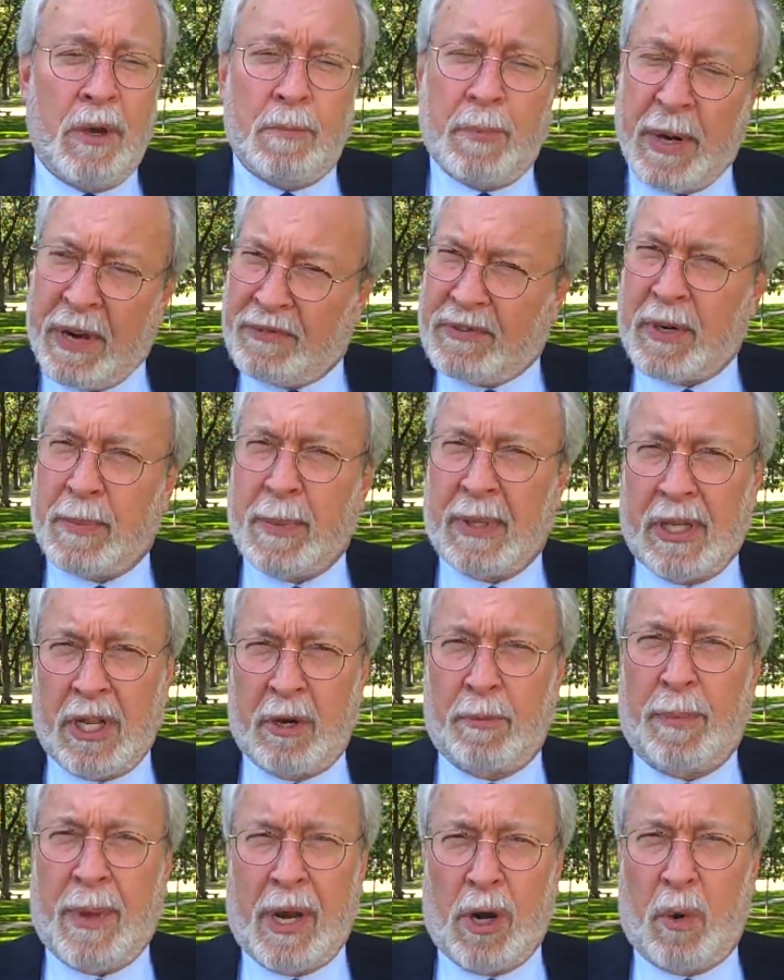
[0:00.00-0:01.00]
Briefed him a
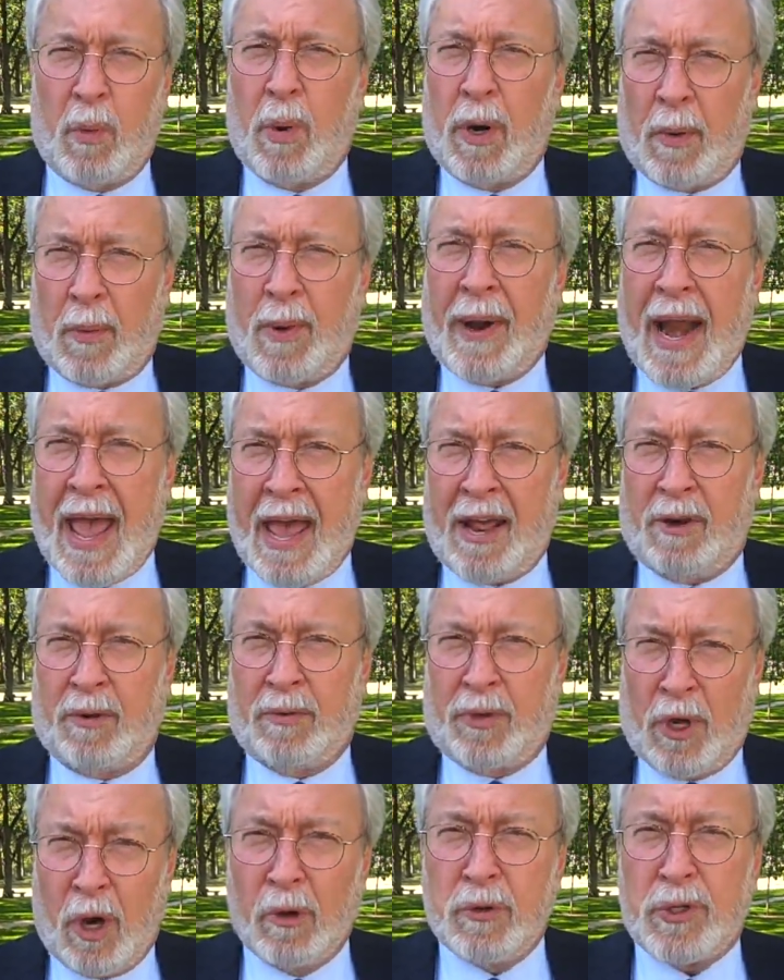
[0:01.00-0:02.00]
little bit on where we're at on
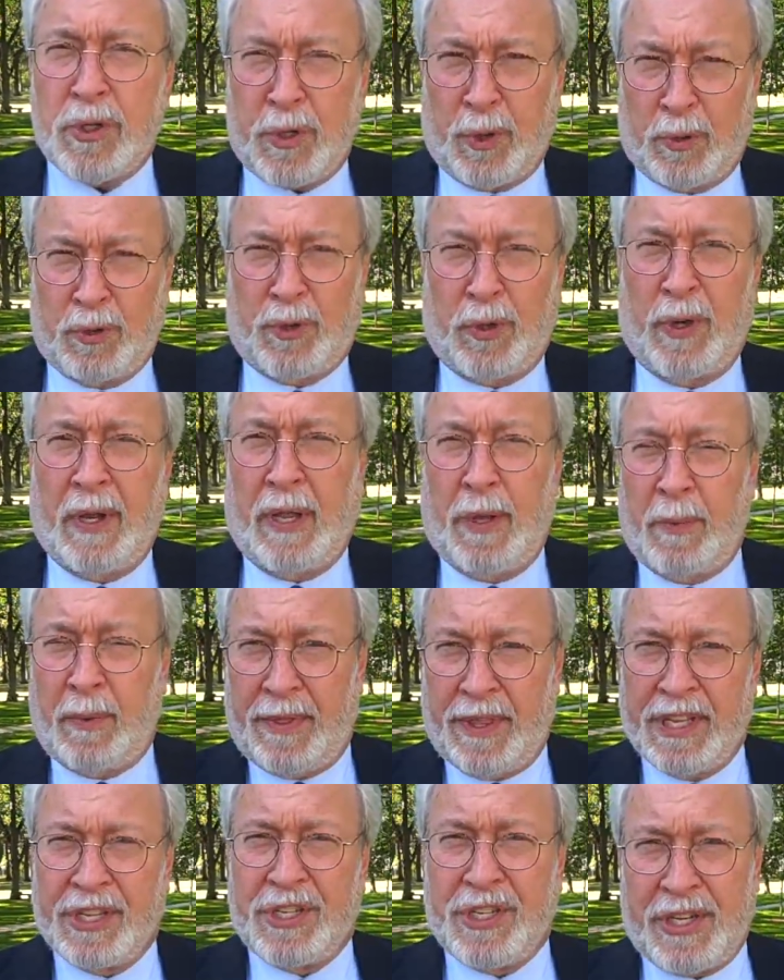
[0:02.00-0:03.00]
coastal drilling
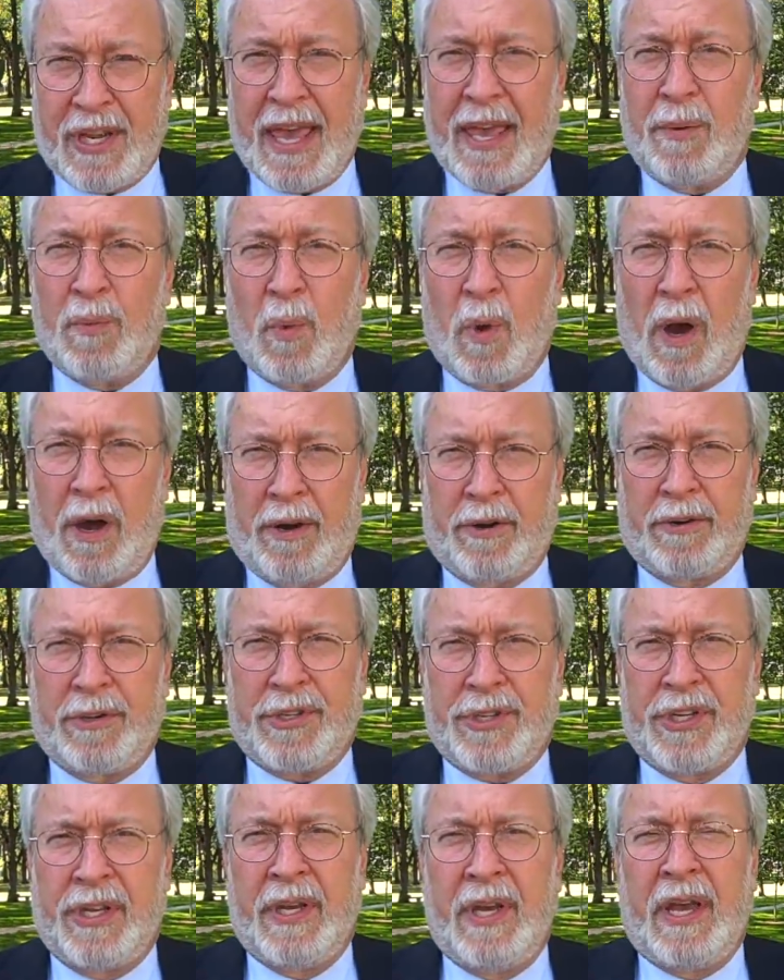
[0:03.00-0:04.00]
within state
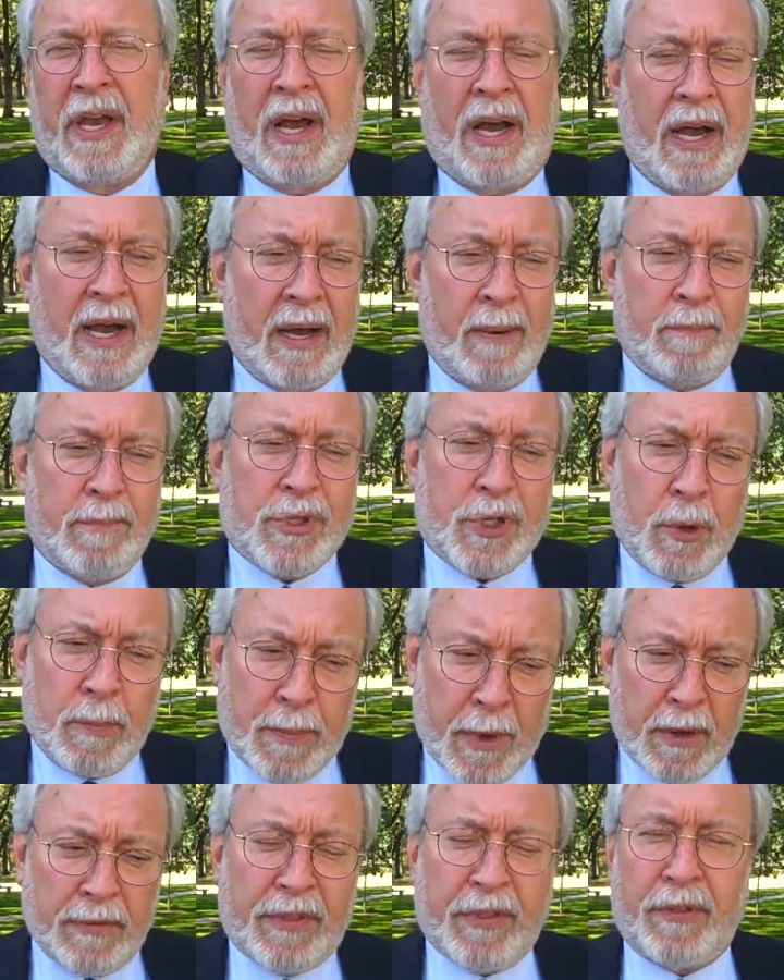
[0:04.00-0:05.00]
waters. So
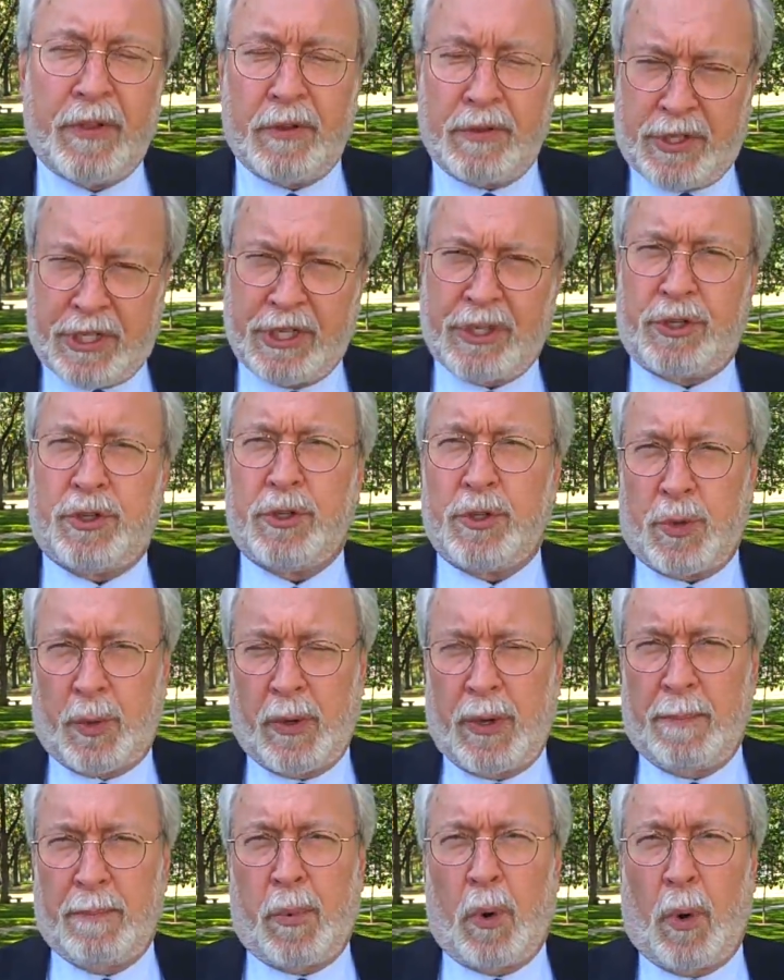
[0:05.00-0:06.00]
both of those issues
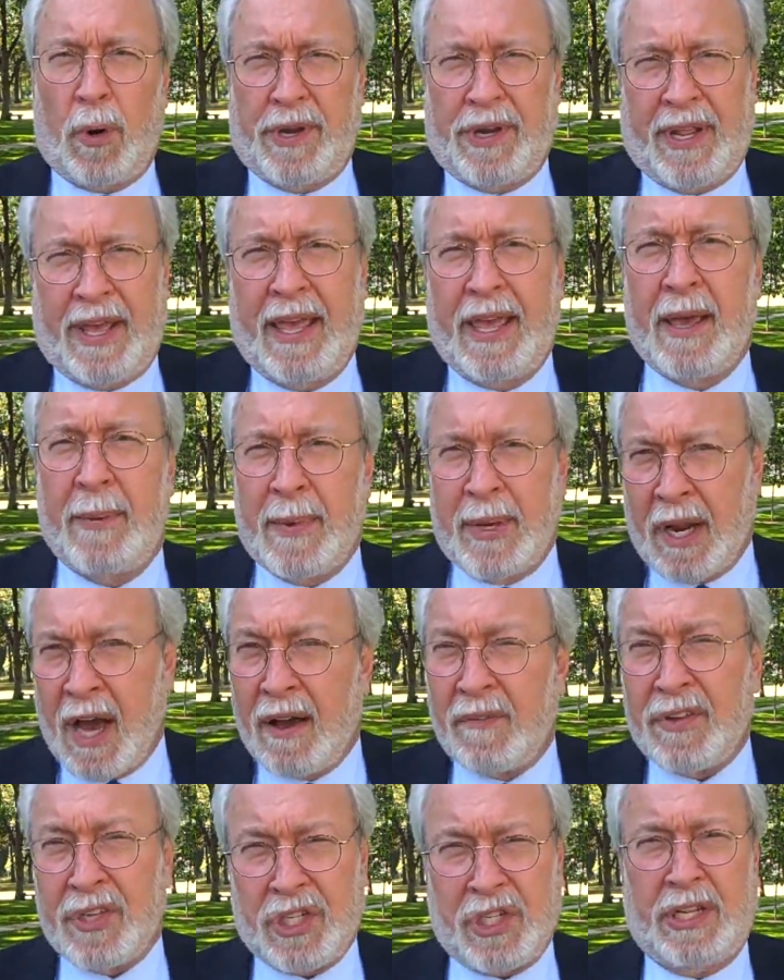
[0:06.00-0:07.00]
were important to him, and
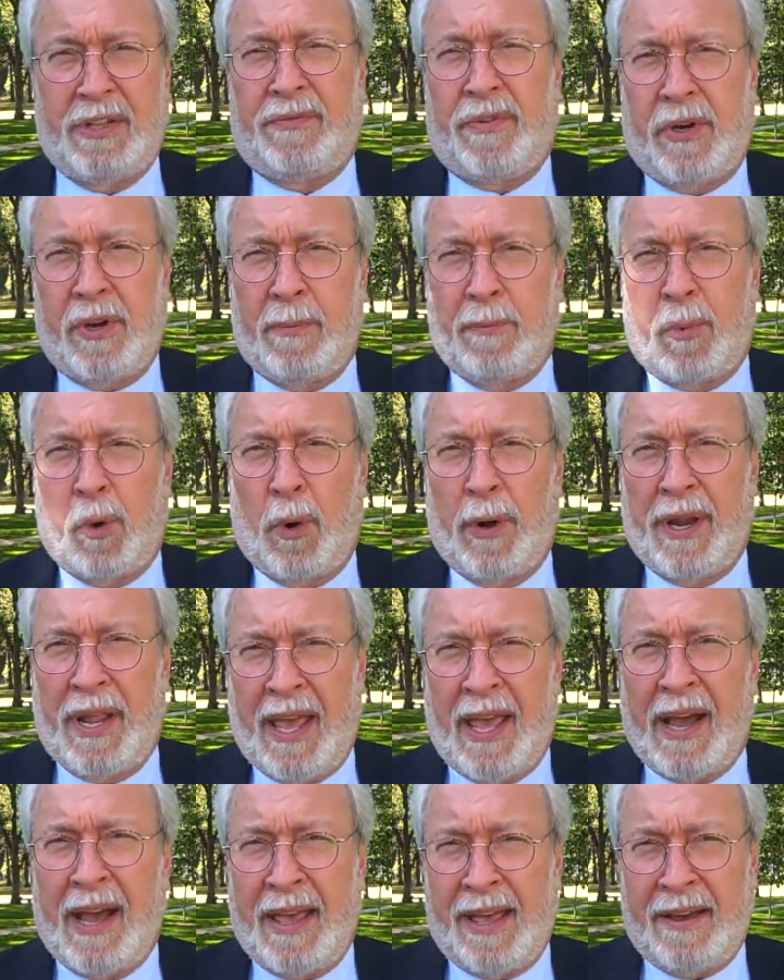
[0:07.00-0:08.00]
obviously very important to
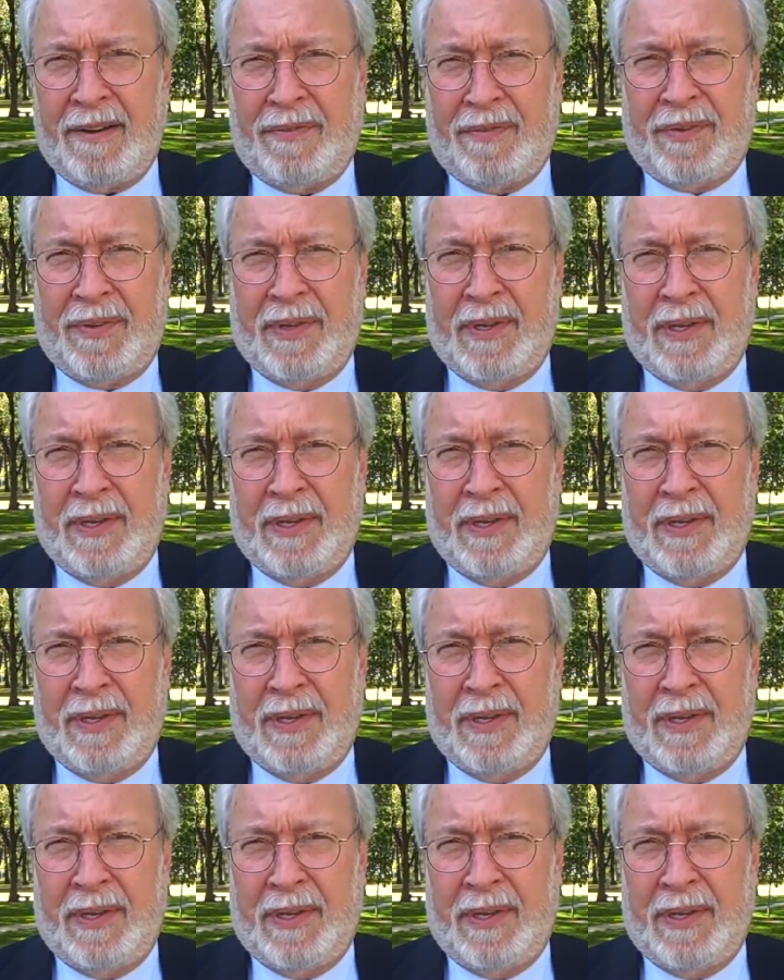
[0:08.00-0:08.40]
AIF.